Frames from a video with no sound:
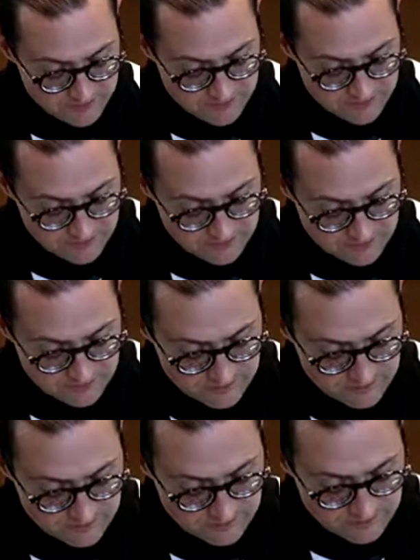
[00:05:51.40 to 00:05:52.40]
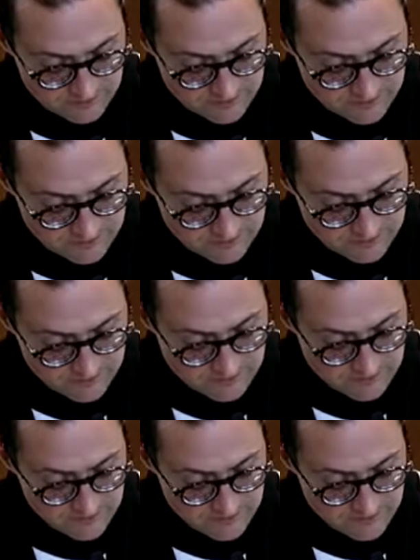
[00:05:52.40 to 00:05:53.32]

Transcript: (silence)